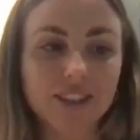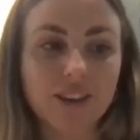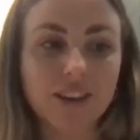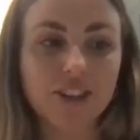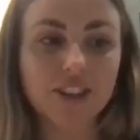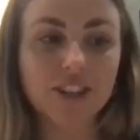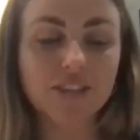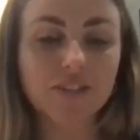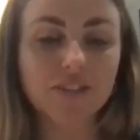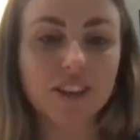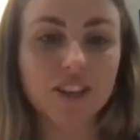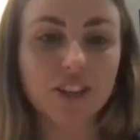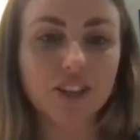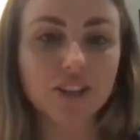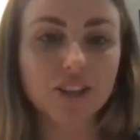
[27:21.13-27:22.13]
I
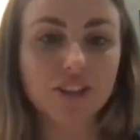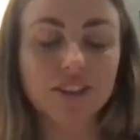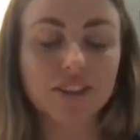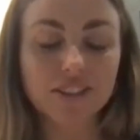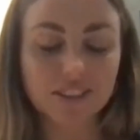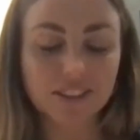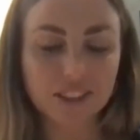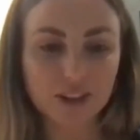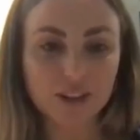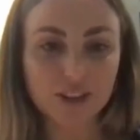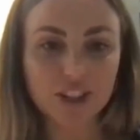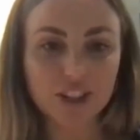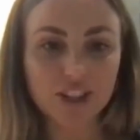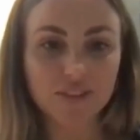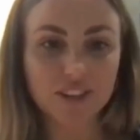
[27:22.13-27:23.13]
literally
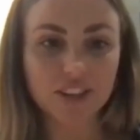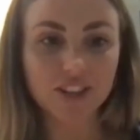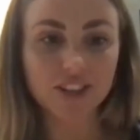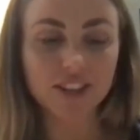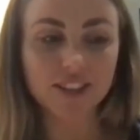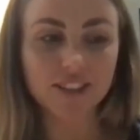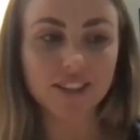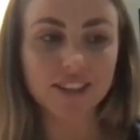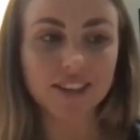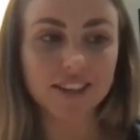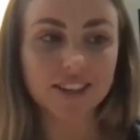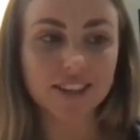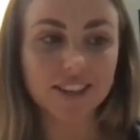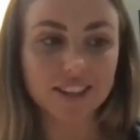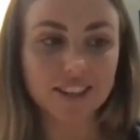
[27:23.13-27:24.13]
just finished
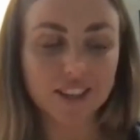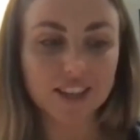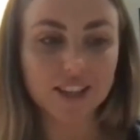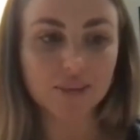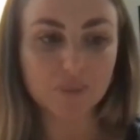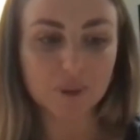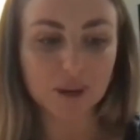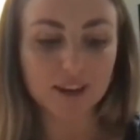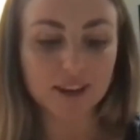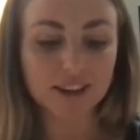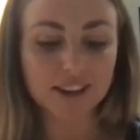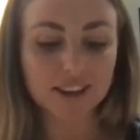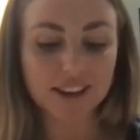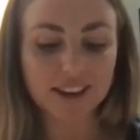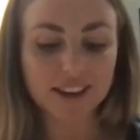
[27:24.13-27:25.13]
listening to this book
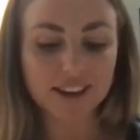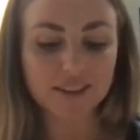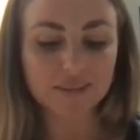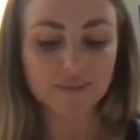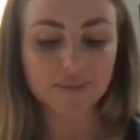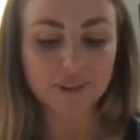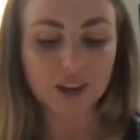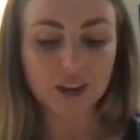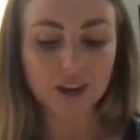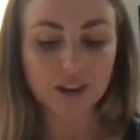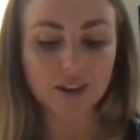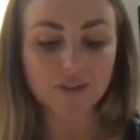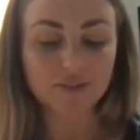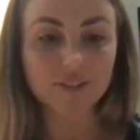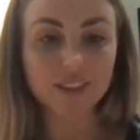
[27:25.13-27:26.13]
on
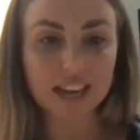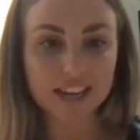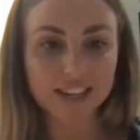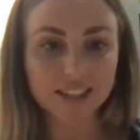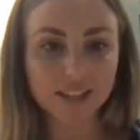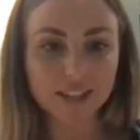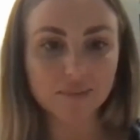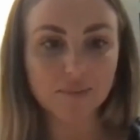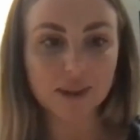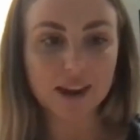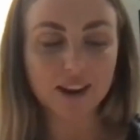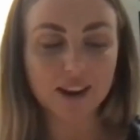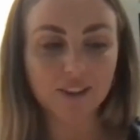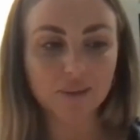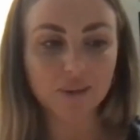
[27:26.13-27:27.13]
a flight
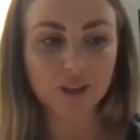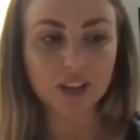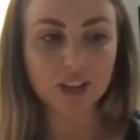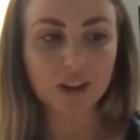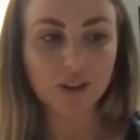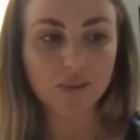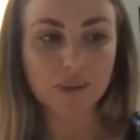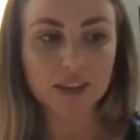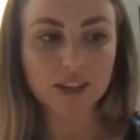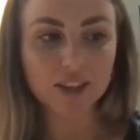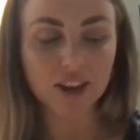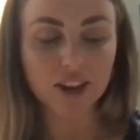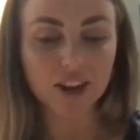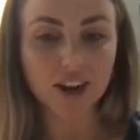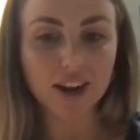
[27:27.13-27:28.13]
back from Utah with my
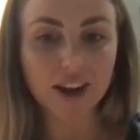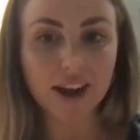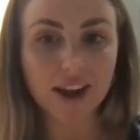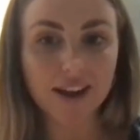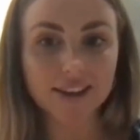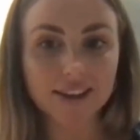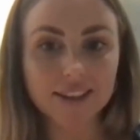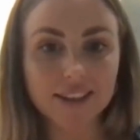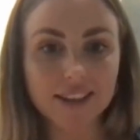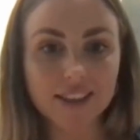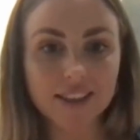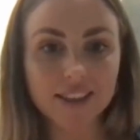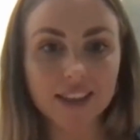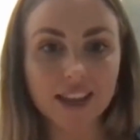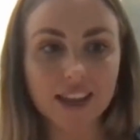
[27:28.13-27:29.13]
daughter, and
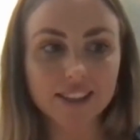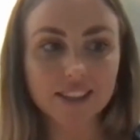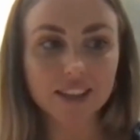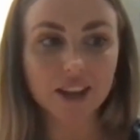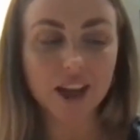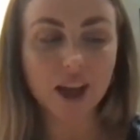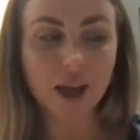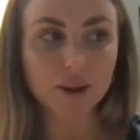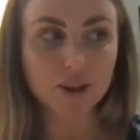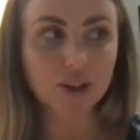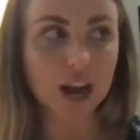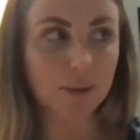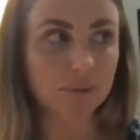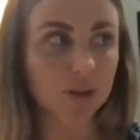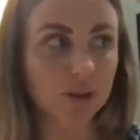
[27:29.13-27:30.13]
the last
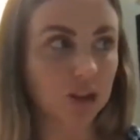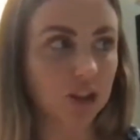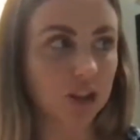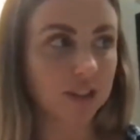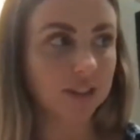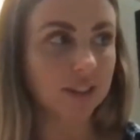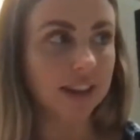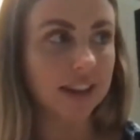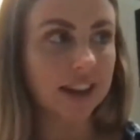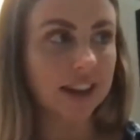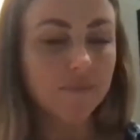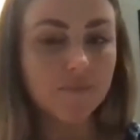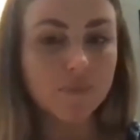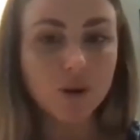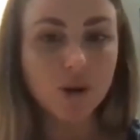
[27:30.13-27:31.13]
chapter just
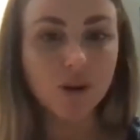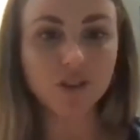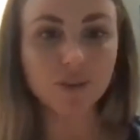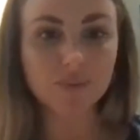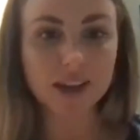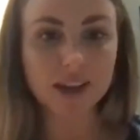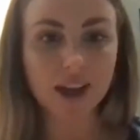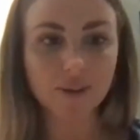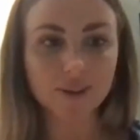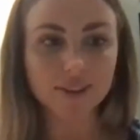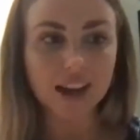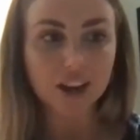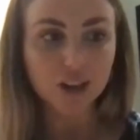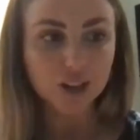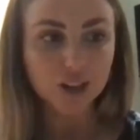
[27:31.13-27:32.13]
it moved me. I was
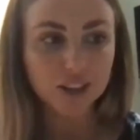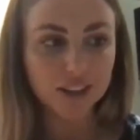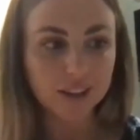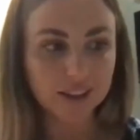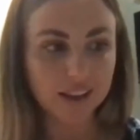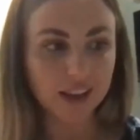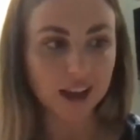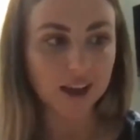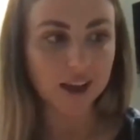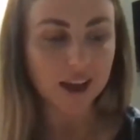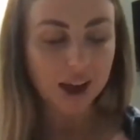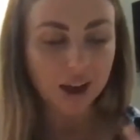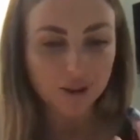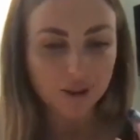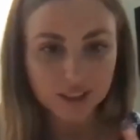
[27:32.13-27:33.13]

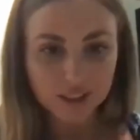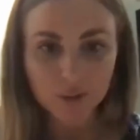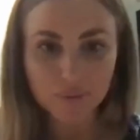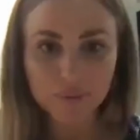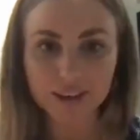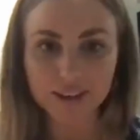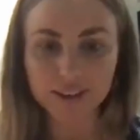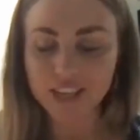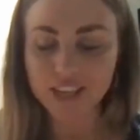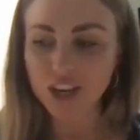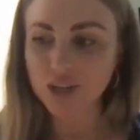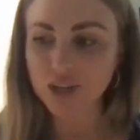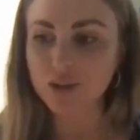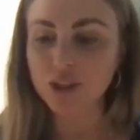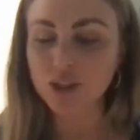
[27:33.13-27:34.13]
a little bit in
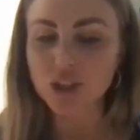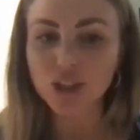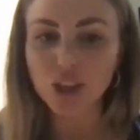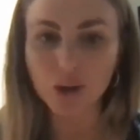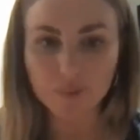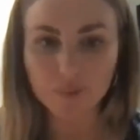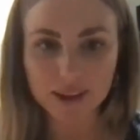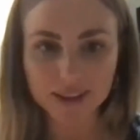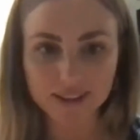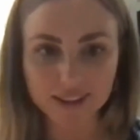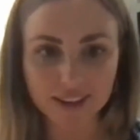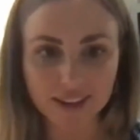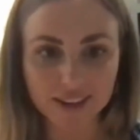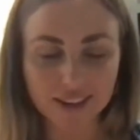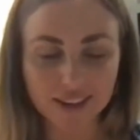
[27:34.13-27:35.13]
tears. It was so
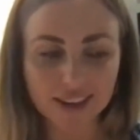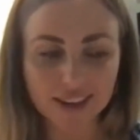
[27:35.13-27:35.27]
amazing.